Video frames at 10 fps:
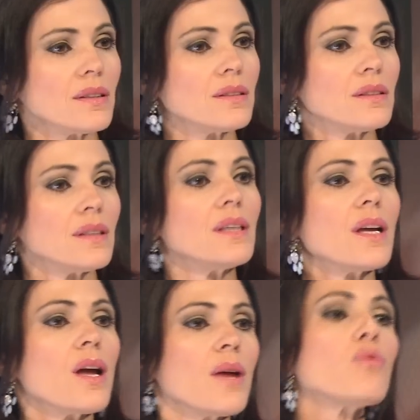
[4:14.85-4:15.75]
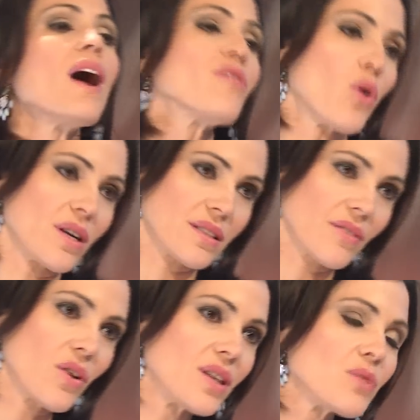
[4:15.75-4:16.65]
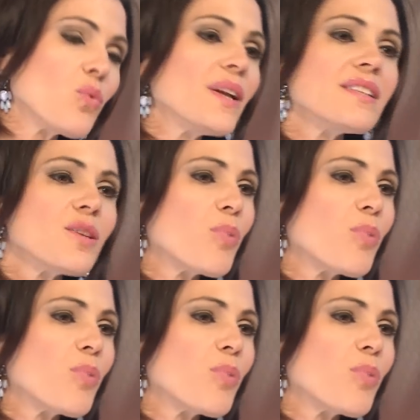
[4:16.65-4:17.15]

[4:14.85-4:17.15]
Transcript: the EpiPen, for example. Well, of course, there's of no course. What is the,